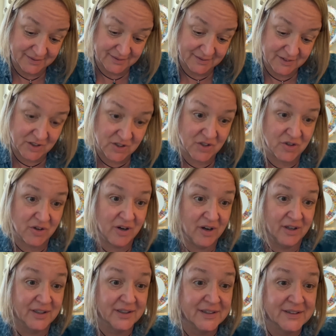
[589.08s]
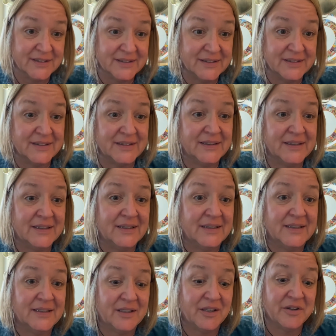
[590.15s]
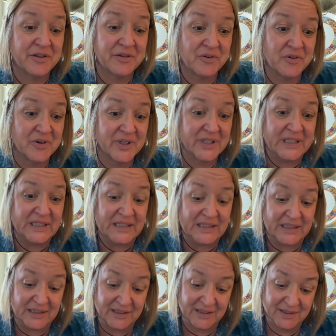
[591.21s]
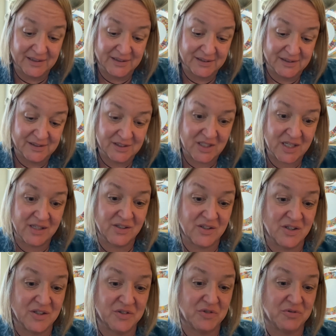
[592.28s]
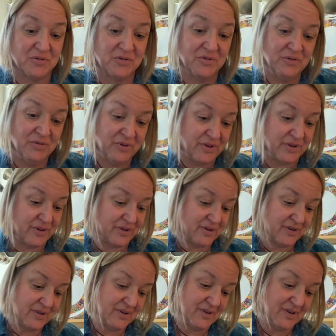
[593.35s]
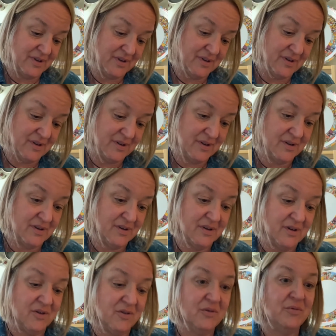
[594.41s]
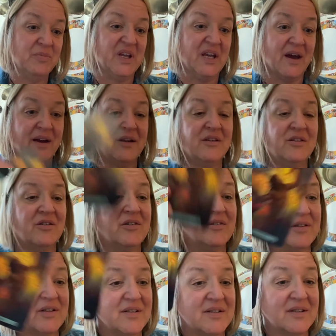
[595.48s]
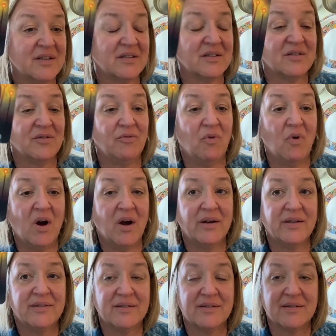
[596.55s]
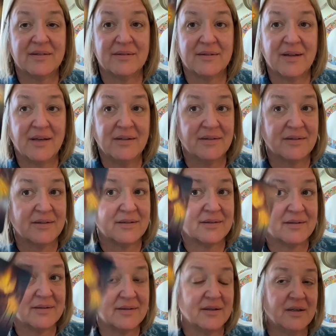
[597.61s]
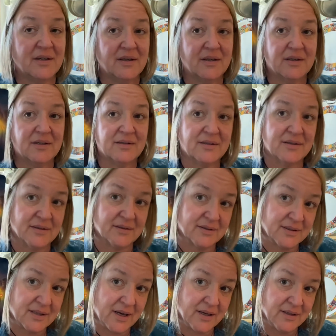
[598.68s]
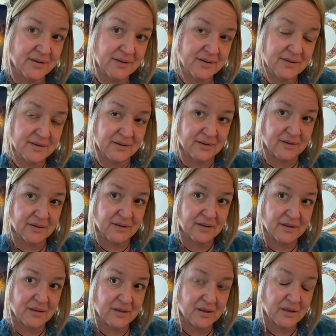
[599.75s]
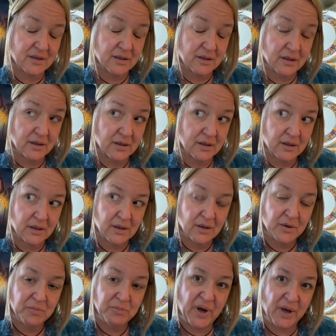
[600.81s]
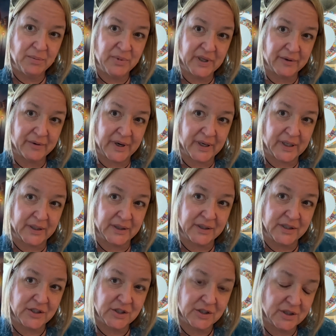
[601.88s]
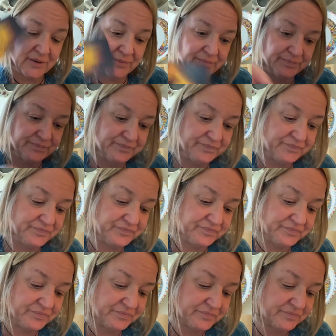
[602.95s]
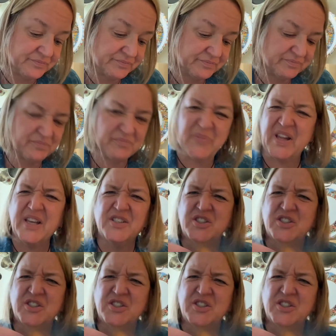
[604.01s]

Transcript: strong authority, she has the truth. Oh, behind her, the Six of Wands. That's success and public recognition. Plus,